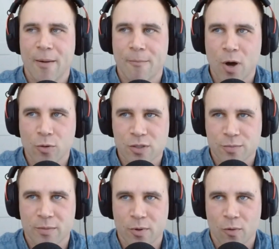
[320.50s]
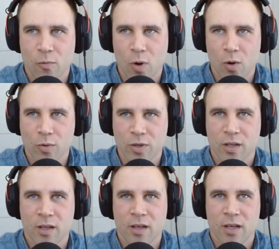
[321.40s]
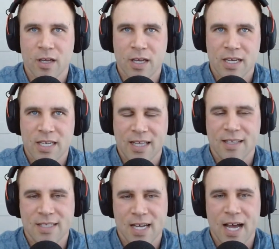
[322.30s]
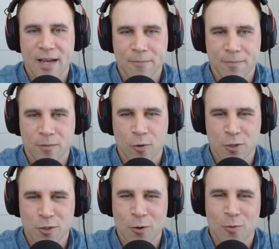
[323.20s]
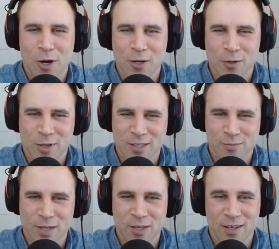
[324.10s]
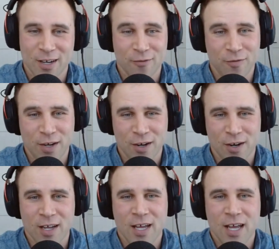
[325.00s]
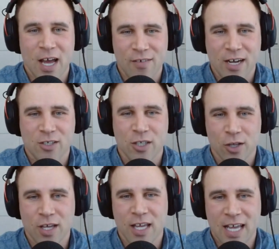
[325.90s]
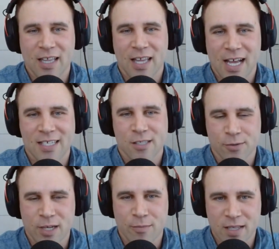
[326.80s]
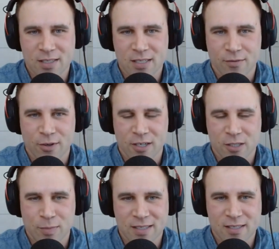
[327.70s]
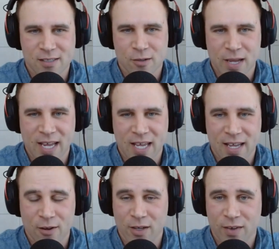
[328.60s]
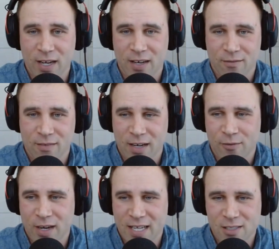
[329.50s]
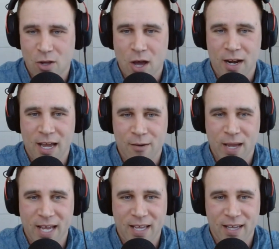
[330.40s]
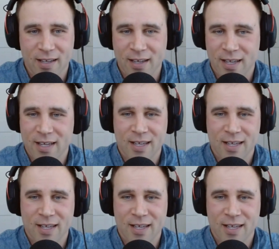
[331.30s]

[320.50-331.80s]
And most people won't take the time or don't want to because maybe out of fear of actually looking at the last three months of their expenses in their bank account. If any anyone has online banking,